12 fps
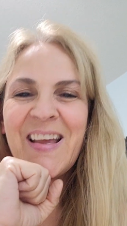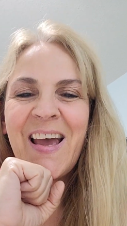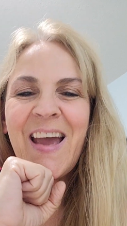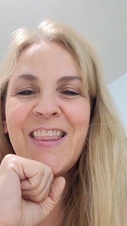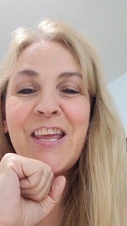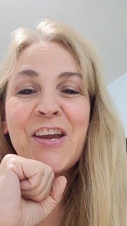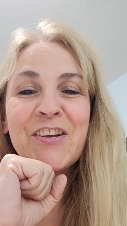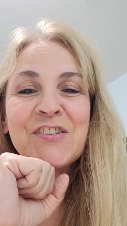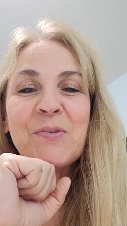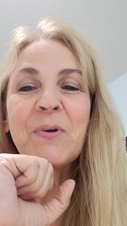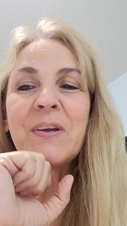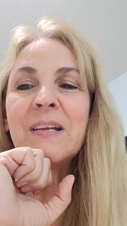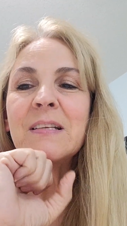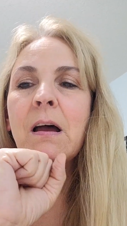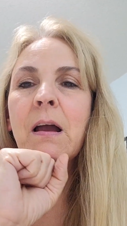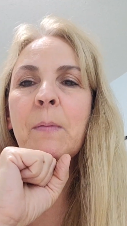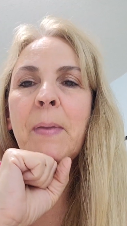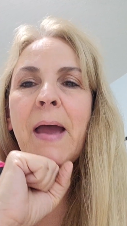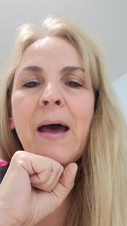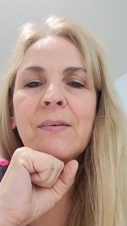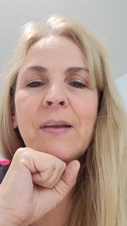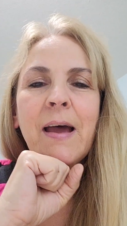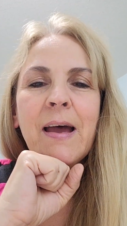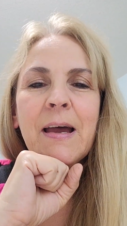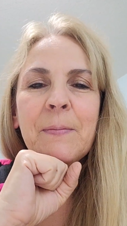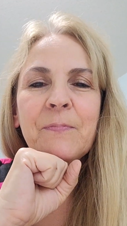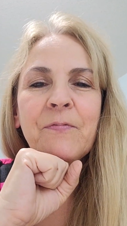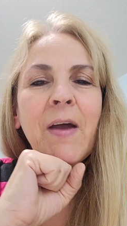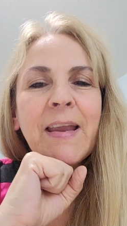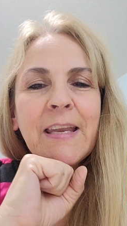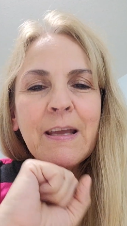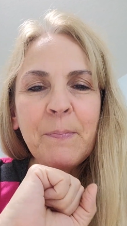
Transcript: Hi there. So we're going to talk about finding